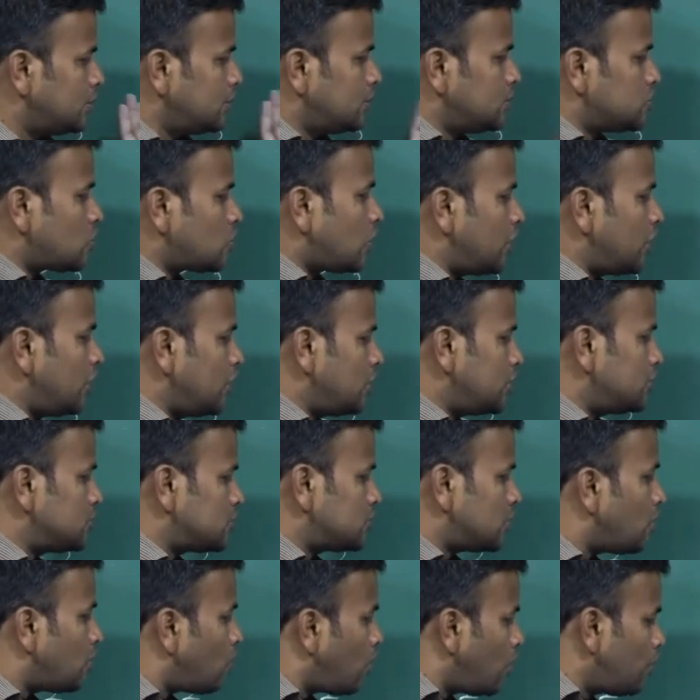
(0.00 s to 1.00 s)
Starting is
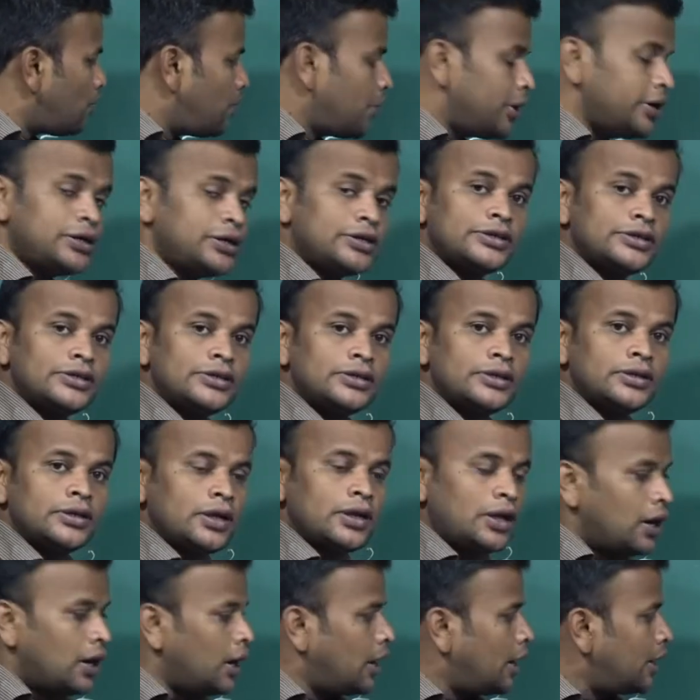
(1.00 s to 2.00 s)
open
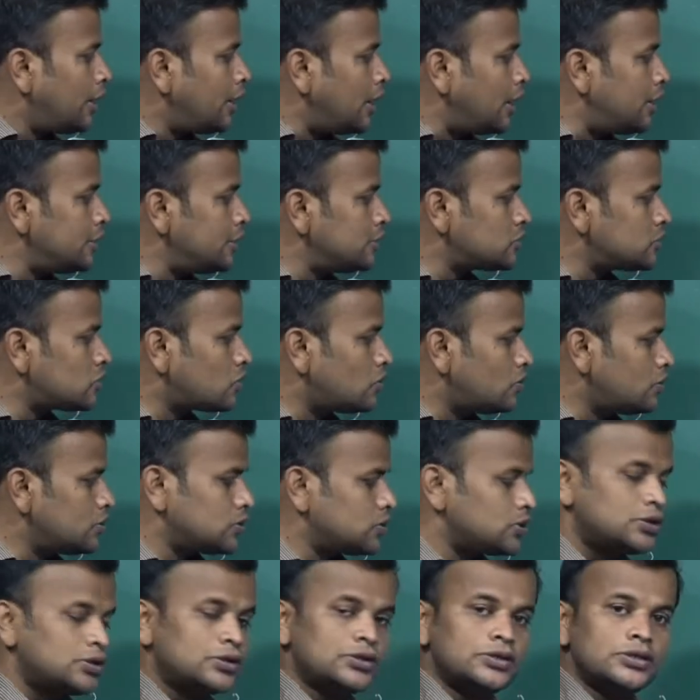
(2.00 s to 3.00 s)
and end is
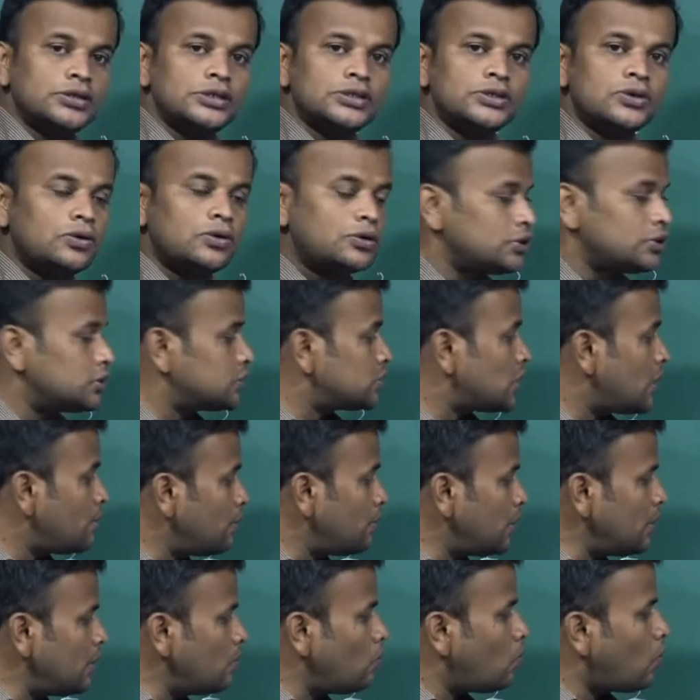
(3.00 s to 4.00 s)
closed. So
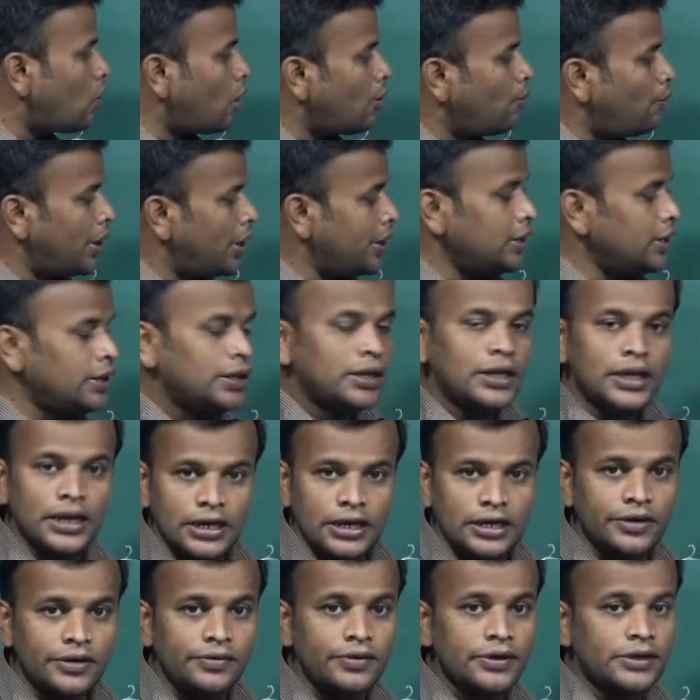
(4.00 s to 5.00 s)
semi-open
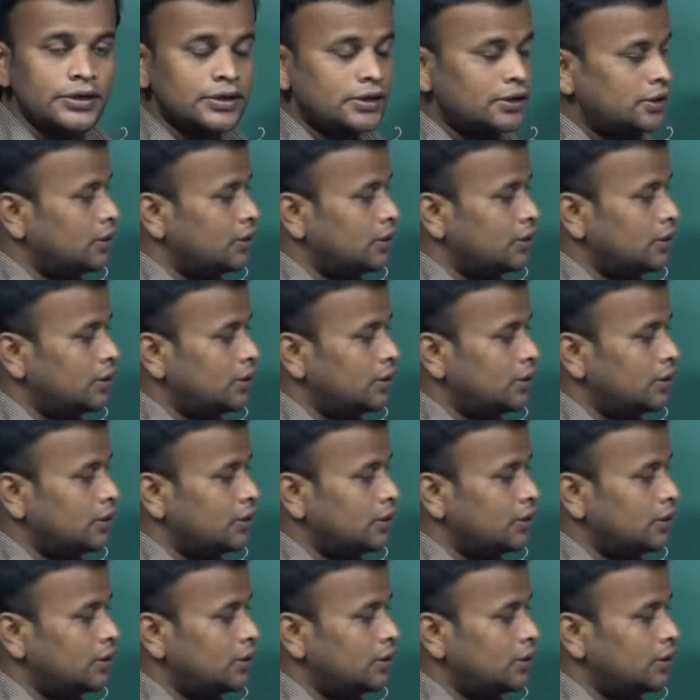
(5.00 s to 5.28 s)
interval.